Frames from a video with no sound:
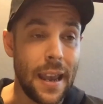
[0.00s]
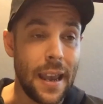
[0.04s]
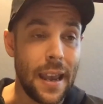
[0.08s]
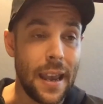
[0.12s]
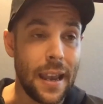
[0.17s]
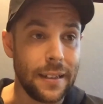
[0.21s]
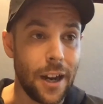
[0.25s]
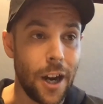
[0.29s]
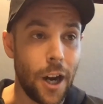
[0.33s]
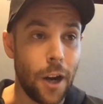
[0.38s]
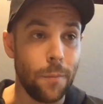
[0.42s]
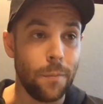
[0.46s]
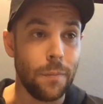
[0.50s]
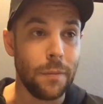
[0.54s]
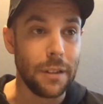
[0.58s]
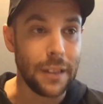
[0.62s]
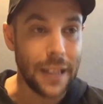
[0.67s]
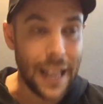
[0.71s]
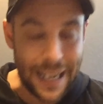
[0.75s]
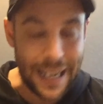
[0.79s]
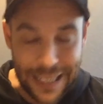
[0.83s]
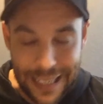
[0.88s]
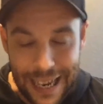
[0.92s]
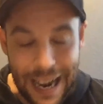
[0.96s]
And um,
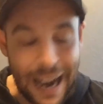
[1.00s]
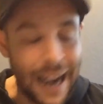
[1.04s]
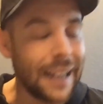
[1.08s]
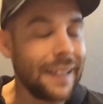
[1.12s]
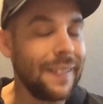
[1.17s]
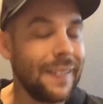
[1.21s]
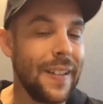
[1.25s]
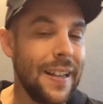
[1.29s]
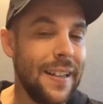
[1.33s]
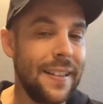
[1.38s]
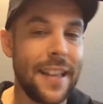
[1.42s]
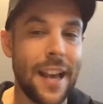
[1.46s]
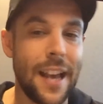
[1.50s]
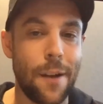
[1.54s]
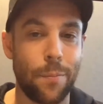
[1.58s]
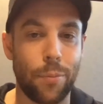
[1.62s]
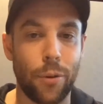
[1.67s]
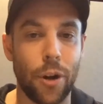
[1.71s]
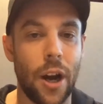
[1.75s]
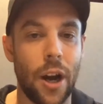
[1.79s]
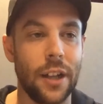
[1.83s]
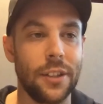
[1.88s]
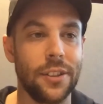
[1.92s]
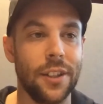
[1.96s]
let God lead
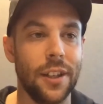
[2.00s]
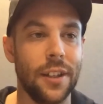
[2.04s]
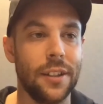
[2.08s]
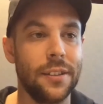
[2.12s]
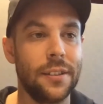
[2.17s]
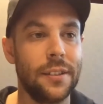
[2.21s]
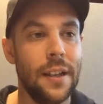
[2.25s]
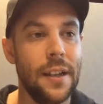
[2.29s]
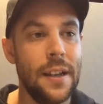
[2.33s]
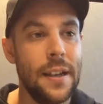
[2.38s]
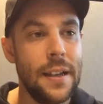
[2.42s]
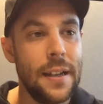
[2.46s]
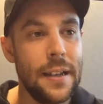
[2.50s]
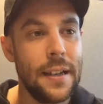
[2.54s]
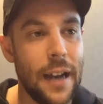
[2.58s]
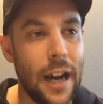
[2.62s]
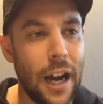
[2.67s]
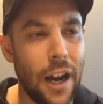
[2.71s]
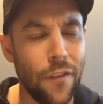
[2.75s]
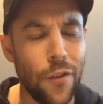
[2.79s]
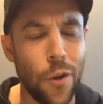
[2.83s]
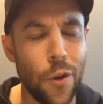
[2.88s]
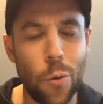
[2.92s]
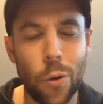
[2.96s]
that process.
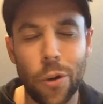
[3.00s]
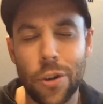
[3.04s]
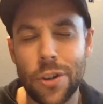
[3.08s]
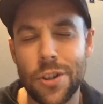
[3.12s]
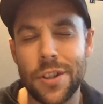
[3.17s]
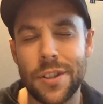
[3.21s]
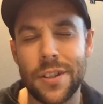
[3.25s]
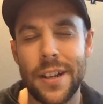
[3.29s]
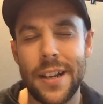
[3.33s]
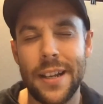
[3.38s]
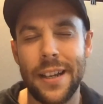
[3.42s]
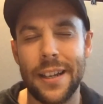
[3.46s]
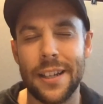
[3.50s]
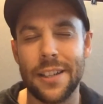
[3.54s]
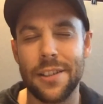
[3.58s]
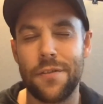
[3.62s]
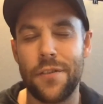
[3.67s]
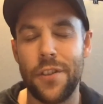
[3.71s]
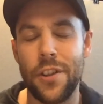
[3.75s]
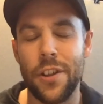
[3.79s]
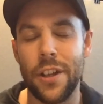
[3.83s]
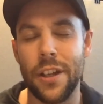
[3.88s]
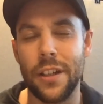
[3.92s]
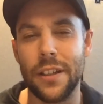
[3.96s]
Uh, the worst thing
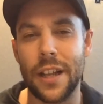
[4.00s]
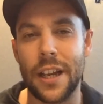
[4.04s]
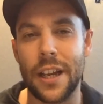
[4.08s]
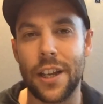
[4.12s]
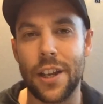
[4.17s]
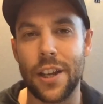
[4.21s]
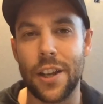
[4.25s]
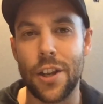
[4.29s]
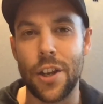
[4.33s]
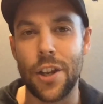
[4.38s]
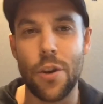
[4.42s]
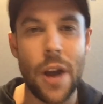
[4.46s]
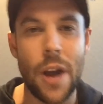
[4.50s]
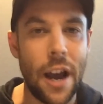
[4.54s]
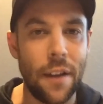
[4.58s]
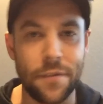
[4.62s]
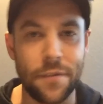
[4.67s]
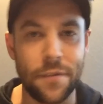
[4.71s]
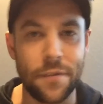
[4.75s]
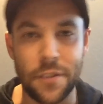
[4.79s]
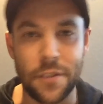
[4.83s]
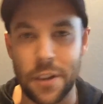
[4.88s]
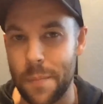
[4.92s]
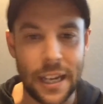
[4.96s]
is feeling like you
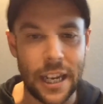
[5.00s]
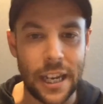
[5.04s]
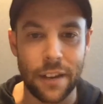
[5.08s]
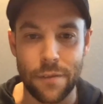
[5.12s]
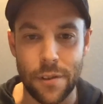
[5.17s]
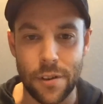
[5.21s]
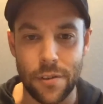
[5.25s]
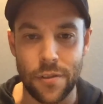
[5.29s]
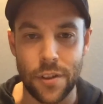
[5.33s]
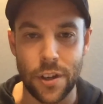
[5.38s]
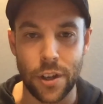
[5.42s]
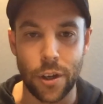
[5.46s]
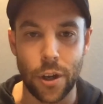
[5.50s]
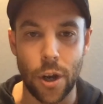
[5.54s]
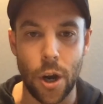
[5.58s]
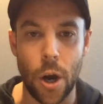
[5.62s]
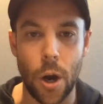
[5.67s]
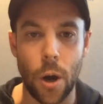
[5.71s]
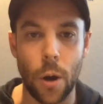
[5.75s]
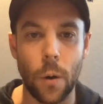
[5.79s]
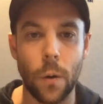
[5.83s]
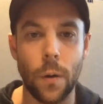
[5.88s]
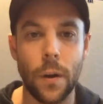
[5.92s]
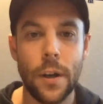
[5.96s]
have to make everything
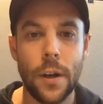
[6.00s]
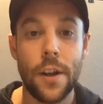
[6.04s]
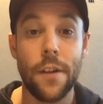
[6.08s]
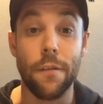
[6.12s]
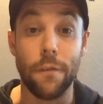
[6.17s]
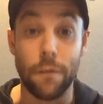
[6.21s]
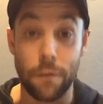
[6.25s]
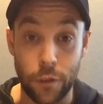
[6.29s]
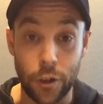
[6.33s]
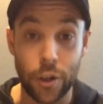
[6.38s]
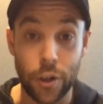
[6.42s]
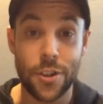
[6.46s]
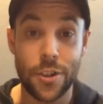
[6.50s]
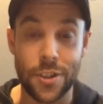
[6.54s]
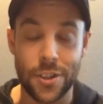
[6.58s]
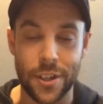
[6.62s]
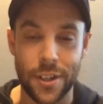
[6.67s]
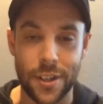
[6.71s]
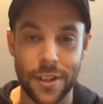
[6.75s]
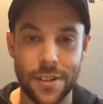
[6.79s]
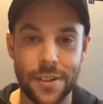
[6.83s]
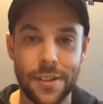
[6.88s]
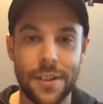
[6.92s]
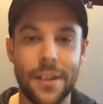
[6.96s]
go
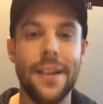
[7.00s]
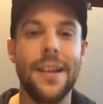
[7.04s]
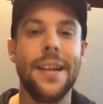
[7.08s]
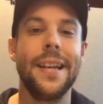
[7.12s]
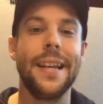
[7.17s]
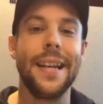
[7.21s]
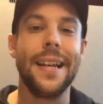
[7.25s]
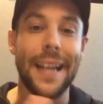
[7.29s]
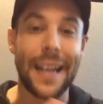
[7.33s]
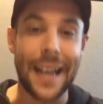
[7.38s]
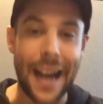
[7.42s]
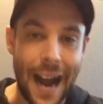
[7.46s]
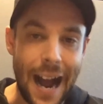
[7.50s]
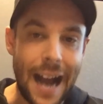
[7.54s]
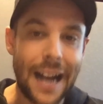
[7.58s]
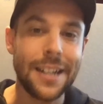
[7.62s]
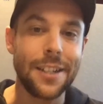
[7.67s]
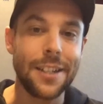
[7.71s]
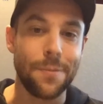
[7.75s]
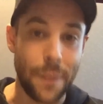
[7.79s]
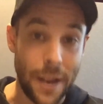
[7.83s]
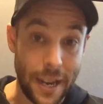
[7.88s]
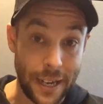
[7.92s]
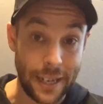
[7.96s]
versus
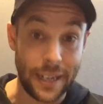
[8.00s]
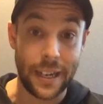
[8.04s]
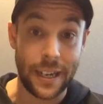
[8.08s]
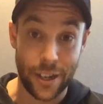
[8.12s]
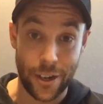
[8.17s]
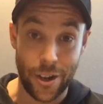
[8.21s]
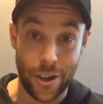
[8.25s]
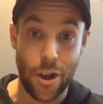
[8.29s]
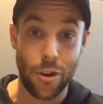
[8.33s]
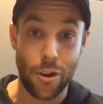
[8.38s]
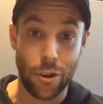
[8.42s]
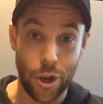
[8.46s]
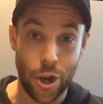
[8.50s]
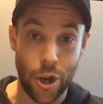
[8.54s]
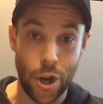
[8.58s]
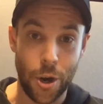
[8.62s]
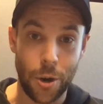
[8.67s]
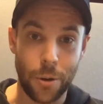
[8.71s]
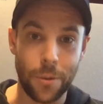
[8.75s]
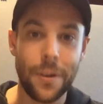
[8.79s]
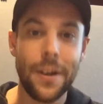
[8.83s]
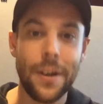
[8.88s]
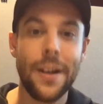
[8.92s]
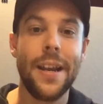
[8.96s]
God's making it all
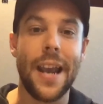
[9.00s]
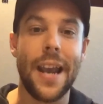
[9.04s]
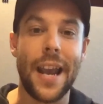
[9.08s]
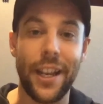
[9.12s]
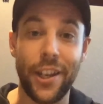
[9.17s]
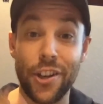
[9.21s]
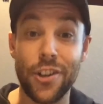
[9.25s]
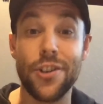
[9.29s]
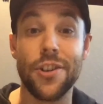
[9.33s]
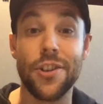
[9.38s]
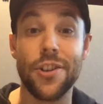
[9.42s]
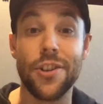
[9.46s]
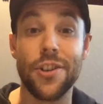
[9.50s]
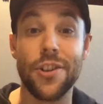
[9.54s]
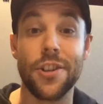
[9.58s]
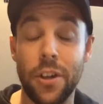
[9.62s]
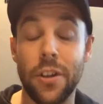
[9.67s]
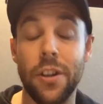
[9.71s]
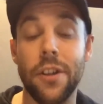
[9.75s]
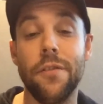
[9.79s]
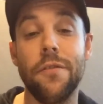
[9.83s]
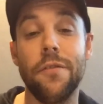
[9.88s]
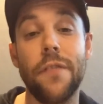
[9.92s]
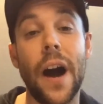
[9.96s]
go, and you're just
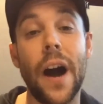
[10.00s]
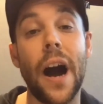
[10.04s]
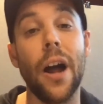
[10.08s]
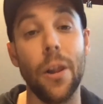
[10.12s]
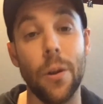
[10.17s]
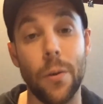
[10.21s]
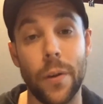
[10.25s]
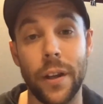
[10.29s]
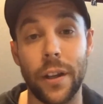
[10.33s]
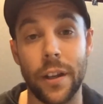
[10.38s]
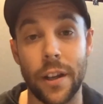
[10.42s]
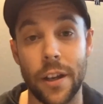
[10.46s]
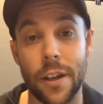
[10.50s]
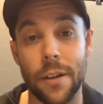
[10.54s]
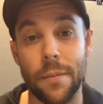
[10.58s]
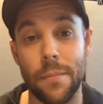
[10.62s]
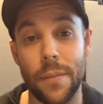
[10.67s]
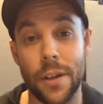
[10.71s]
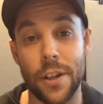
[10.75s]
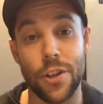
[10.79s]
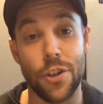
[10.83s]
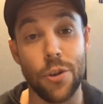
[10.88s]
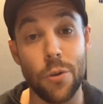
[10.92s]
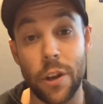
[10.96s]
merely following
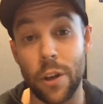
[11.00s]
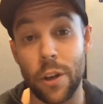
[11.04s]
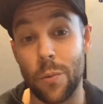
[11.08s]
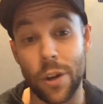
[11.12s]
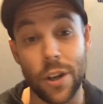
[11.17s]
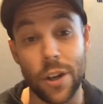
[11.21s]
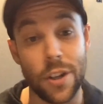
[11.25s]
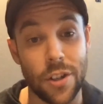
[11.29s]
Him and doing